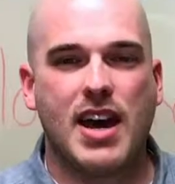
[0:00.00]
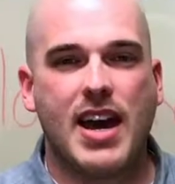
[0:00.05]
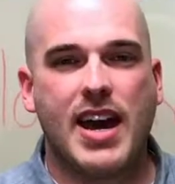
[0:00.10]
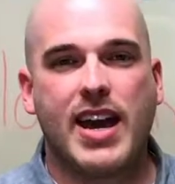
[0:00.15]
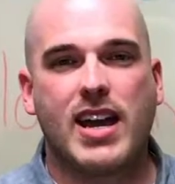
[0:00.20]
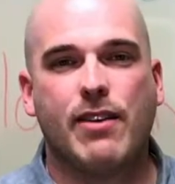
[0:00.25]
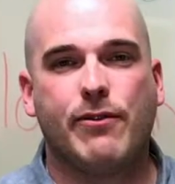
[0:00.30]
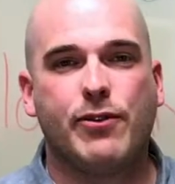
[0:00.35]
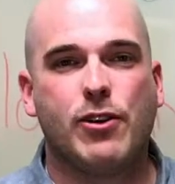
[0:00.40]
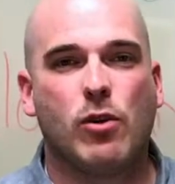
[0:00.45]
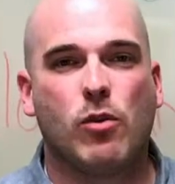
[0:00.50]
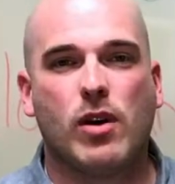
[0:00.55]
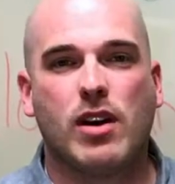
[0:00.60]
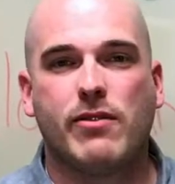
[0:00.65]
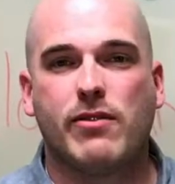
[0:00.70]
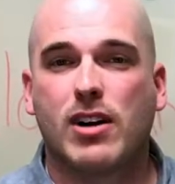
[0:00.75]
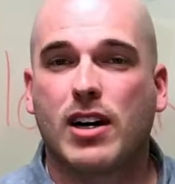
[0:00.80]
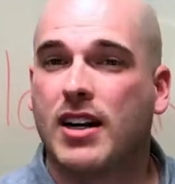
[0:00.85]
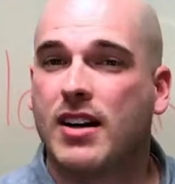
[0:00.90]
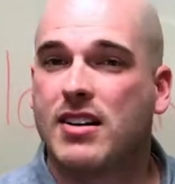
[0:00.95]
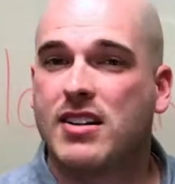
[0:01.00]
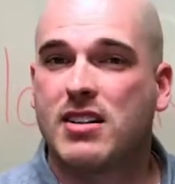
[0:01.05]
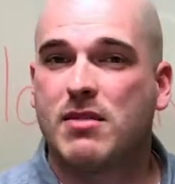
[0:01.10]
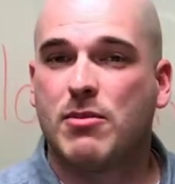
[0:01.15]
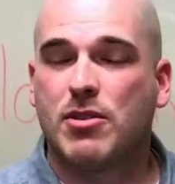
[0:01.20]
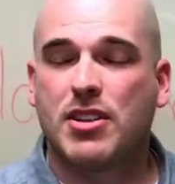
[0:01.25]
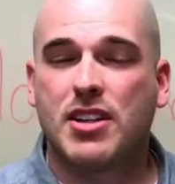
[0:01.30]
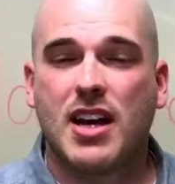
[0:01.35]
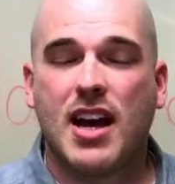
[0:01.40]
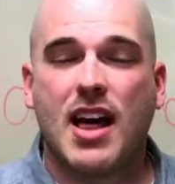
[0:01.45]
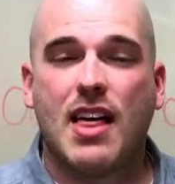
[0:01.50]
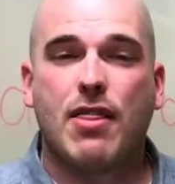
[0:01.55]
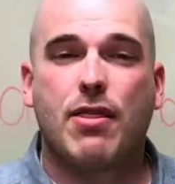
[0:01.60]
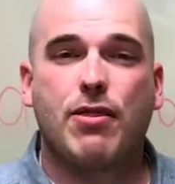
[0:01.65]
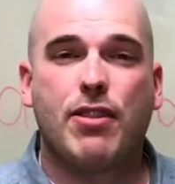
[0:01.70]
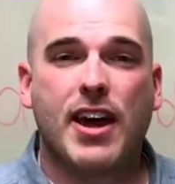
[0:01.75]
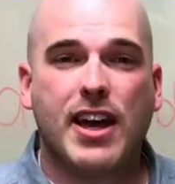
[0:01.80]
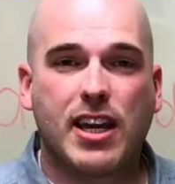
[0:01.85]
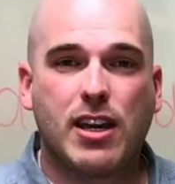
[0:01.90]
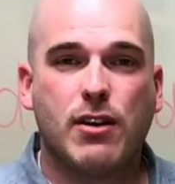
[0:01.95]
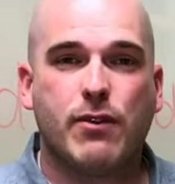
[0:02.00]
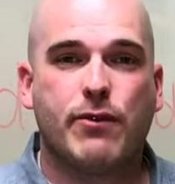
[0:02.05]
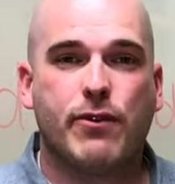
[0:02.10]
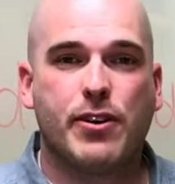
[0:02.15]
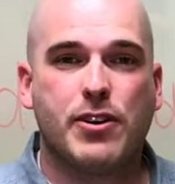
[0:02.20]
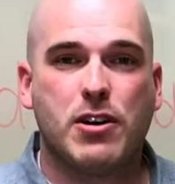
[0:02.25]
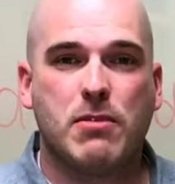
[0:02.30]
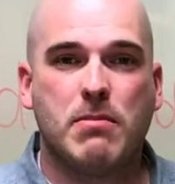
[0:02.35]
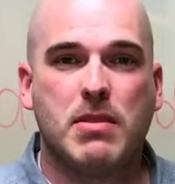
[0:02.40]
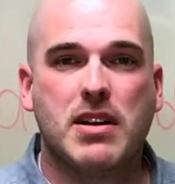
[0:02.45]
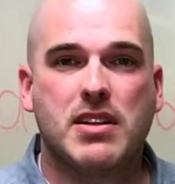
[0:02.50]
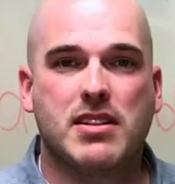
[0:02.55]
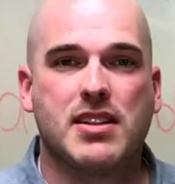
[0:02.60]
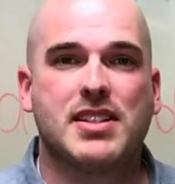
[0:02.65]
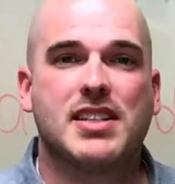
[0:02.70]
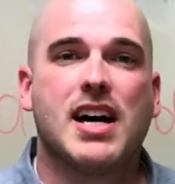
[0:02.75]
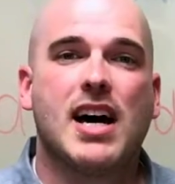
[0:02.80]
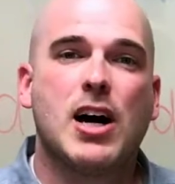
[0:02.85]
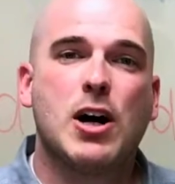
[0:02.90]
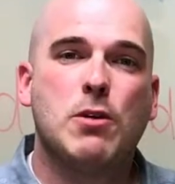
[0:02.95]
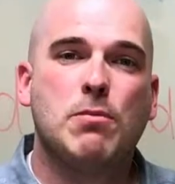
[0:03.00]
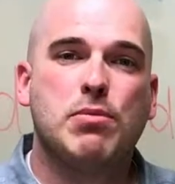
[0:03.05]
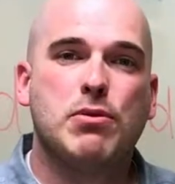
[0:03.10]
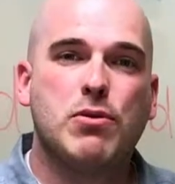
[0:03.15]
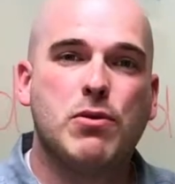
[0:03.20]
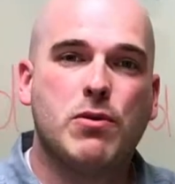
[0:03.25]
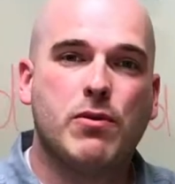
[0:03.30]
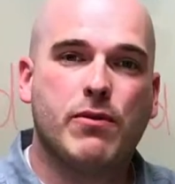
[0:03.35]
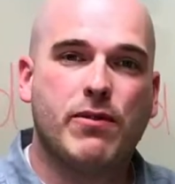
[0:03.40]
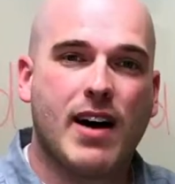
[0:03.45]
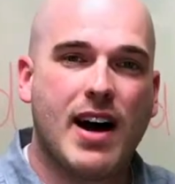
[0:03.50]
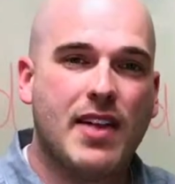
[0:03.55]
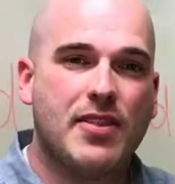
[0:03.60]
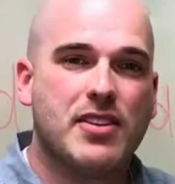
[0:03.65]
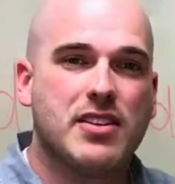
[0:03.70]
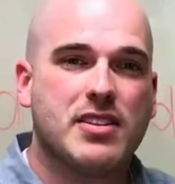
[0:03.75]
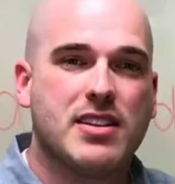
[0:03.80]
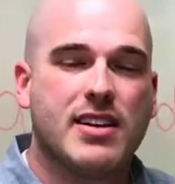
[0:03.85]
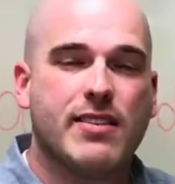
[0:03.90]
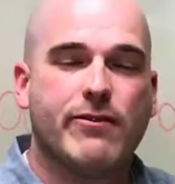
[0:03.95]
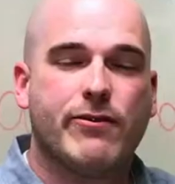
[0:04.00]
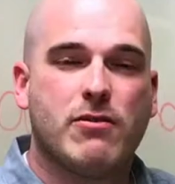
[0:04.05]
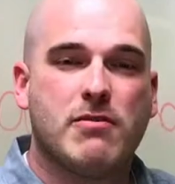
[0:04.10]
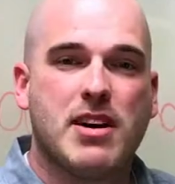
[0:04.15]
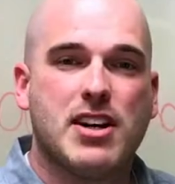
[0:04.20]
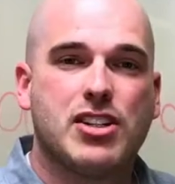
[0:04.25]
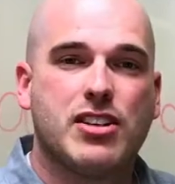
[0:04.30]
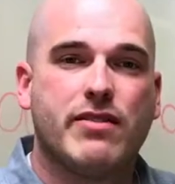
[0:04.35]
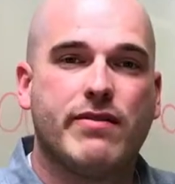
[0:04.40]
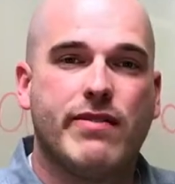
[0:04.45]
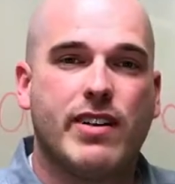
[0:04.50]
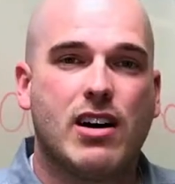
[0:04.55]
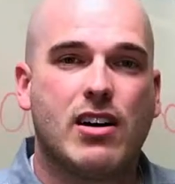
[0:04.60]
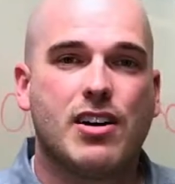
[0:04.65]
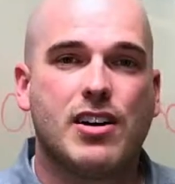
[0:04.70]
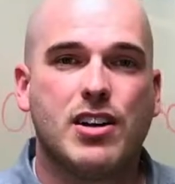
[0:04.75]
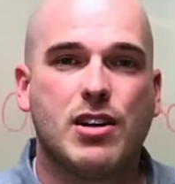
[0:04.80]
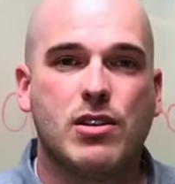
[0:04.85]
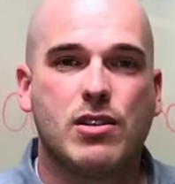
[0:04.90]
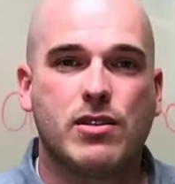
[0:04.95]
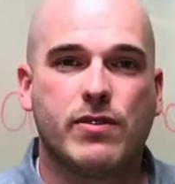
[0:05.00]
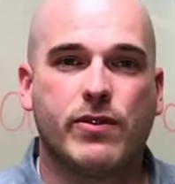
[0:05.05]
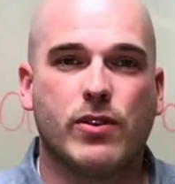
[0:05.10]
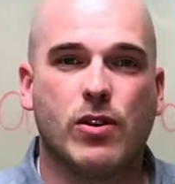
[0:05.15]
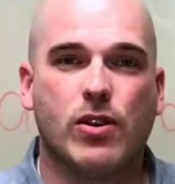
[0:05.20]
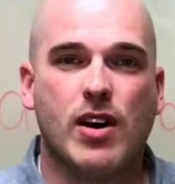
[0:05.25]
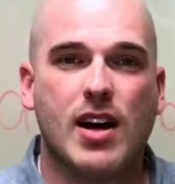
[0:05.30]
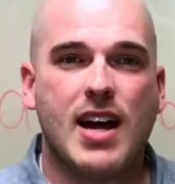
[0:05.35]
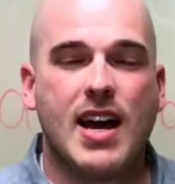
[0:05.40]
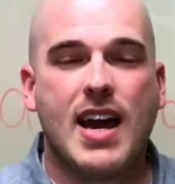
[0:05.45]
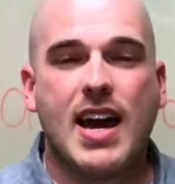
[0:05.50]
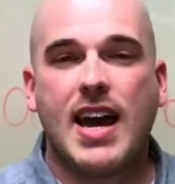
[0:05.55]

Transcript: And if you're one of our customers, thank you for your business. I hope you find this information very useful.